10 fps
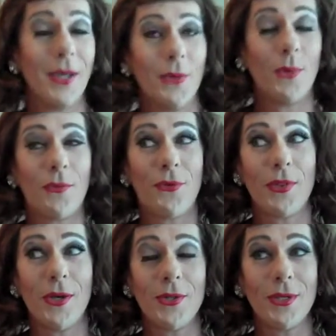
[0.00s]
Well, for
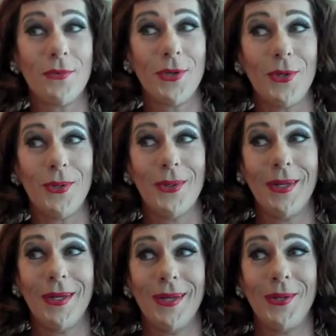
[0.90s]
those of you
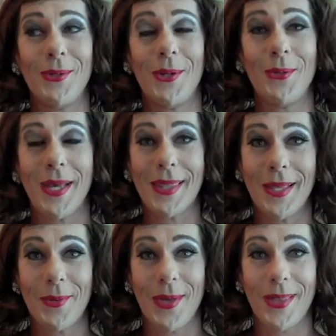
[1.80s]
who know
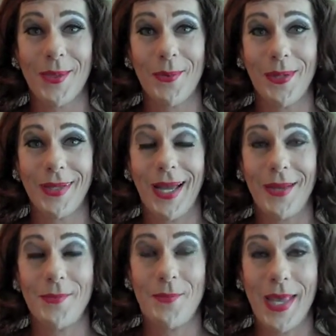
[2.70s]
nothing about the world,
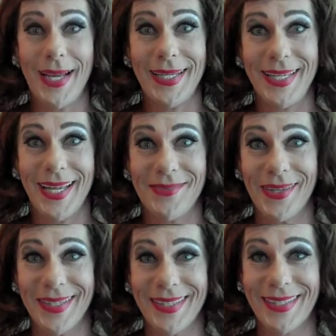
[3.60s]
I'm Bette
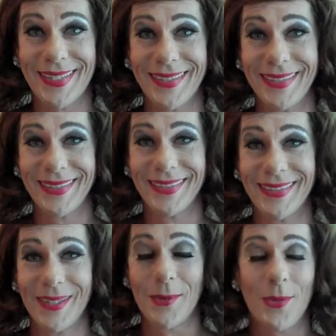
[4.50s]
Davis,
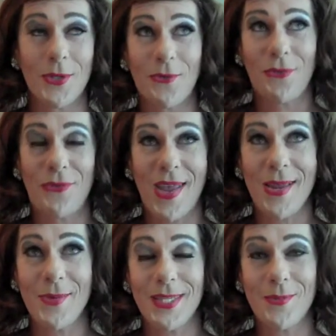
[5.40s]
the most
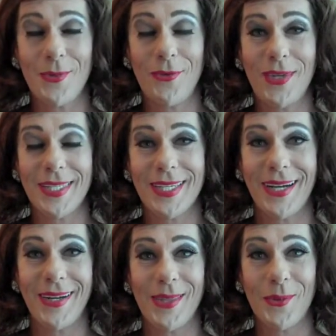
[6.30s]
famous movie
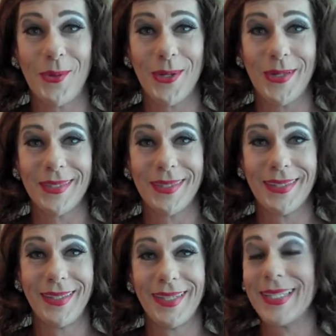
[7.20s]
star in the world,
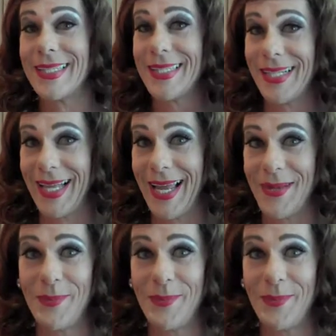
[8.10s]
and still am.